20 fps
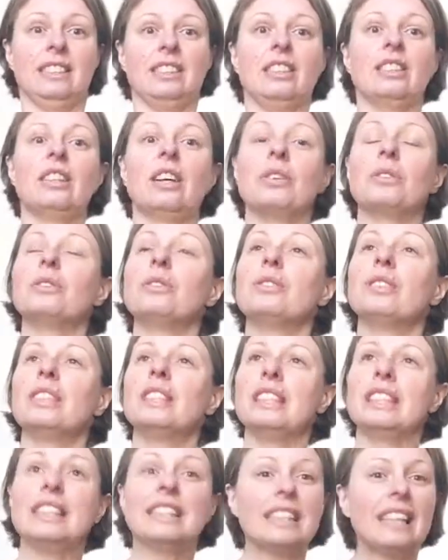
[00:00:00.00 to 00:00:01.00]
you know,
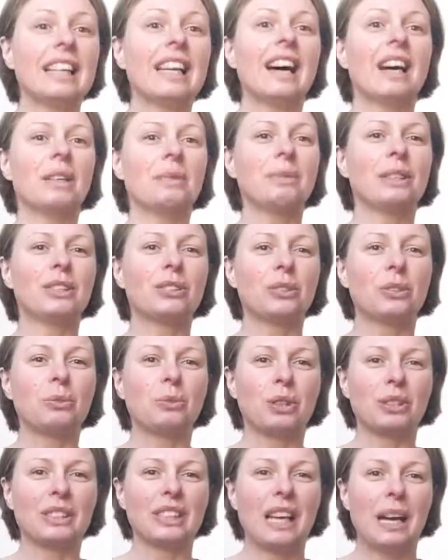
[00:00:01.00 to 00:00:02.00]
in alignment to
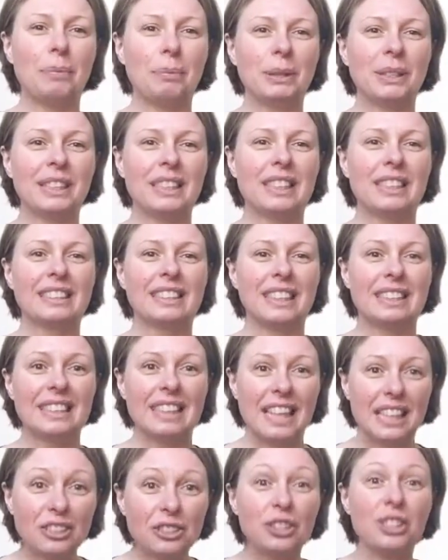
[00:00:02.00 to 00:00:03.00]
what's happening in the
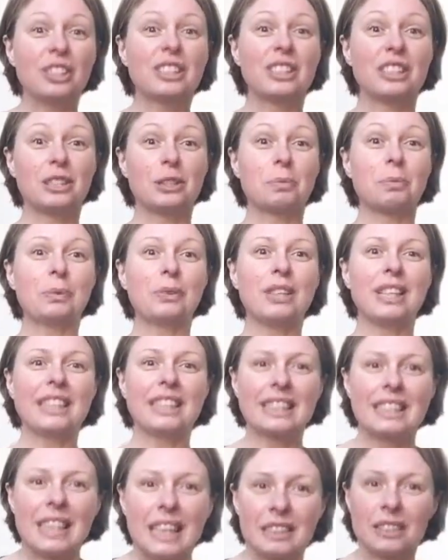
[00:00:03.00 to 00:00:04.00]
nature, the
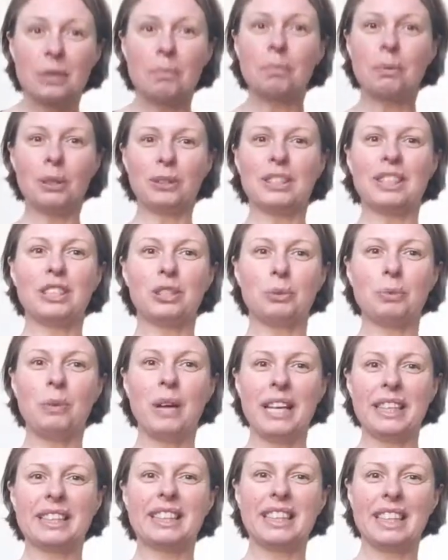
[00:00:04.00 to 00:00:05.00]
spring, like your body is
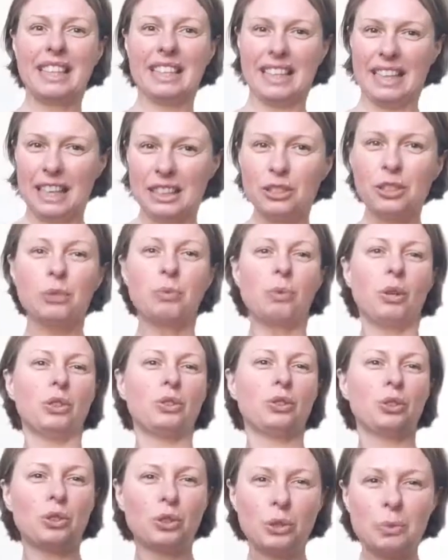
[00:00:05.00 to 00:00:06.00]
waking and you
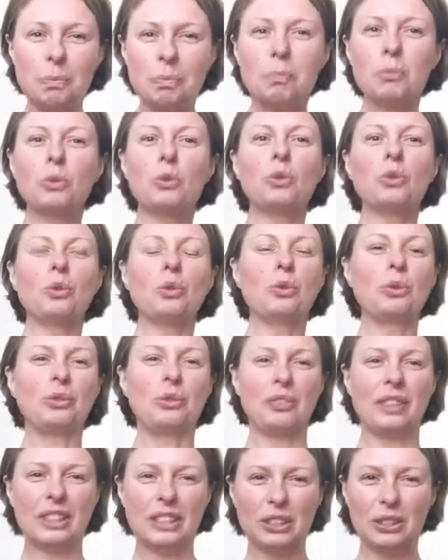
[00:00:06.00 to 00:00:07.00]
want to
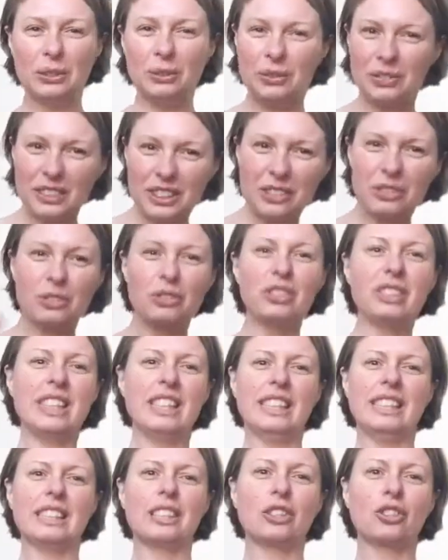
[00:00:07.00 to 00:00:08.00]
move and you feel
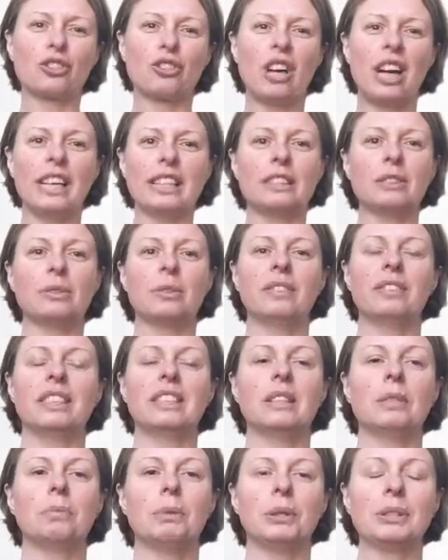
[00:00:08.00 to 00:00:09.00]
really great
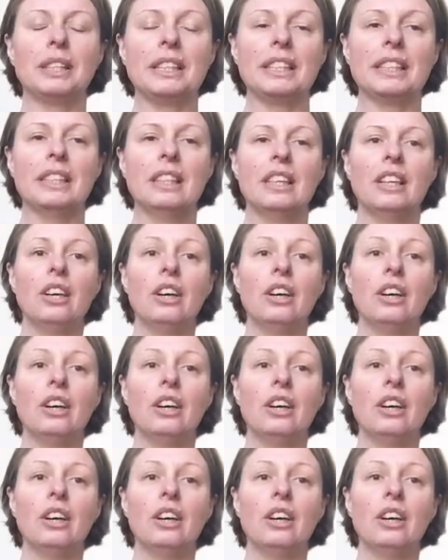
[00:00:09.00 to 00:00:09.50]
within the body?